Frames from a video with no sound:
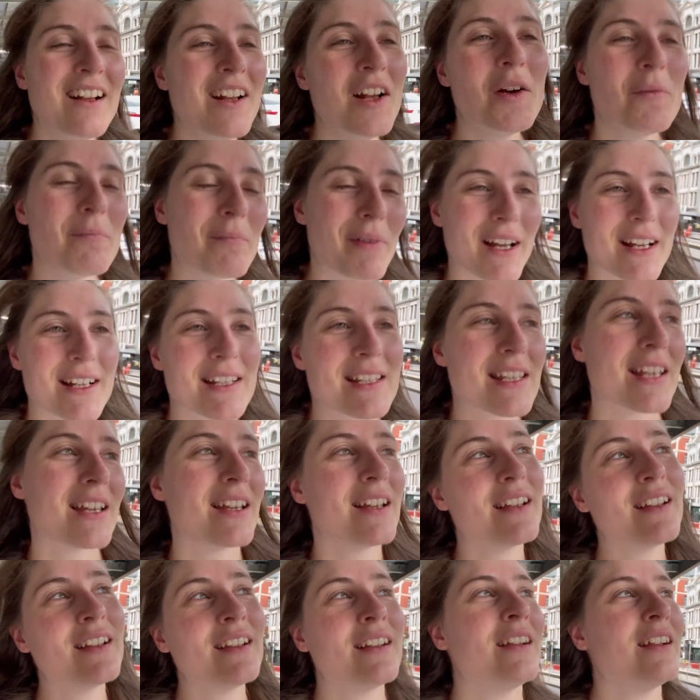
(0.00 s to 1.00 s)
But
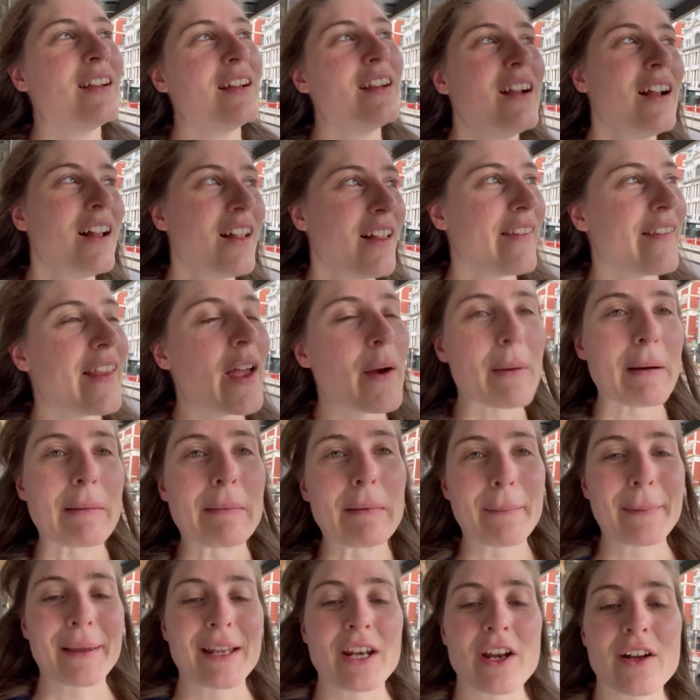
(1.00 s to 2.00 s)
they're
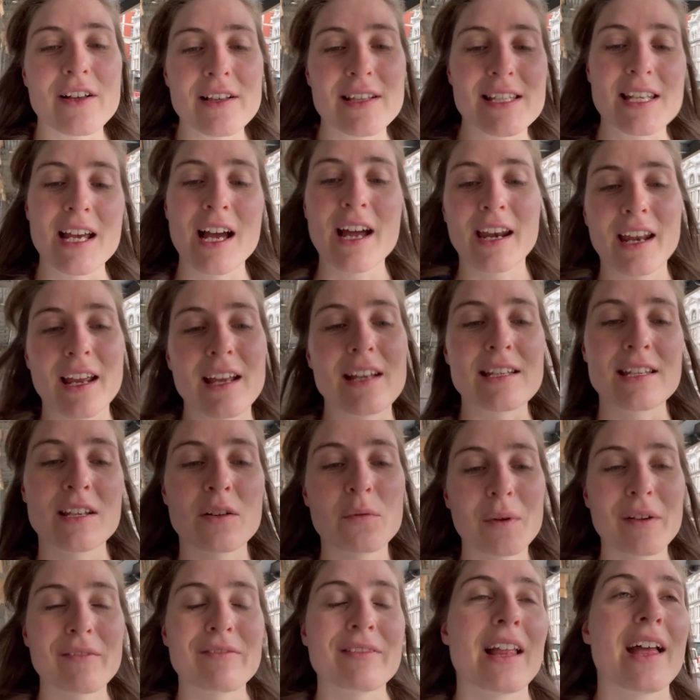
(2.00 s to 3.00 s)
probably not starting until
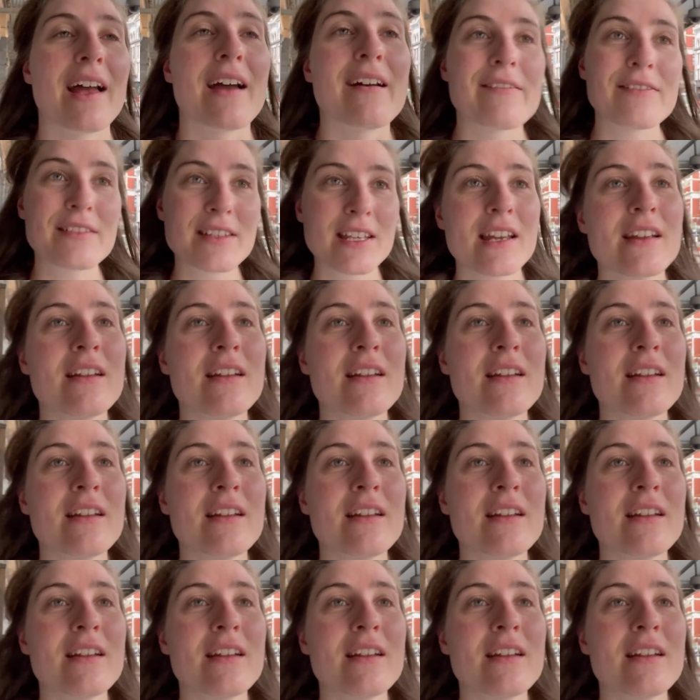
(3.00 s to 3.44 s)
we've left.